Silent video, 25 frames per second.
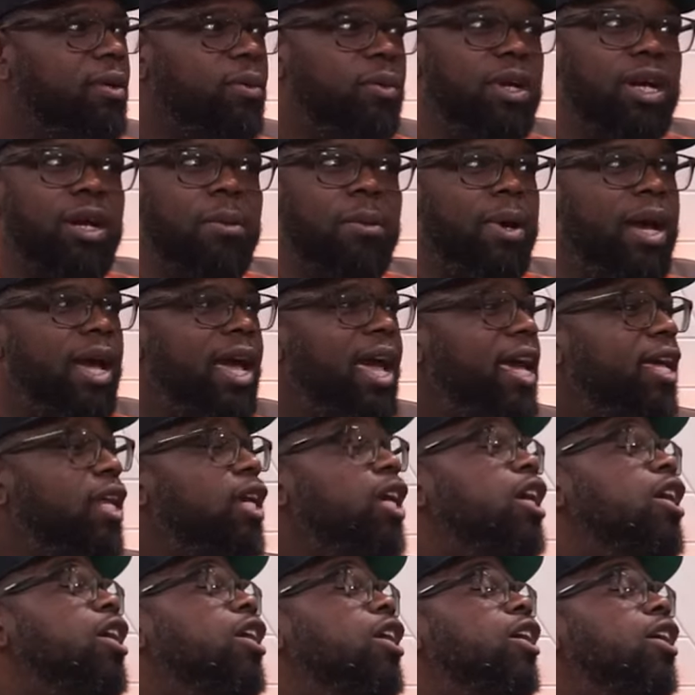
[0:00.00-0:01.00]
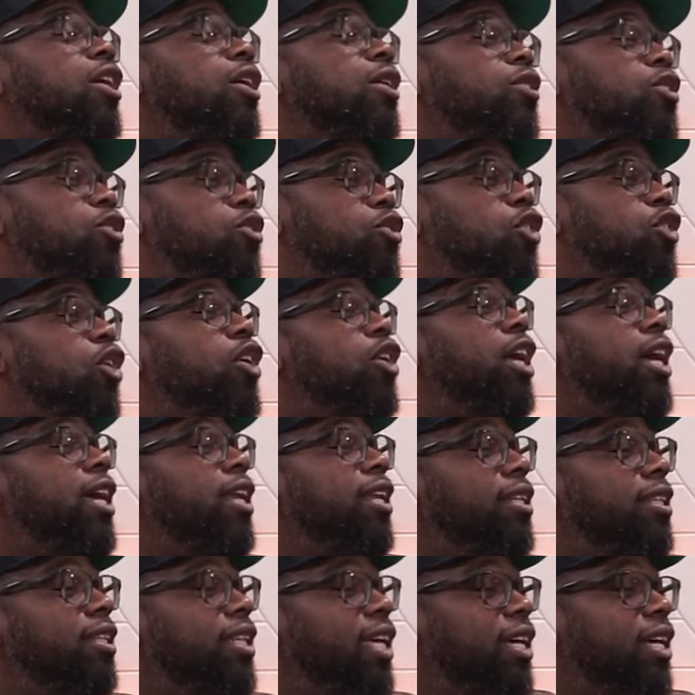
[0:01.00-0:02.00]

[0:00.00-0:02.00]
where am I at? You know that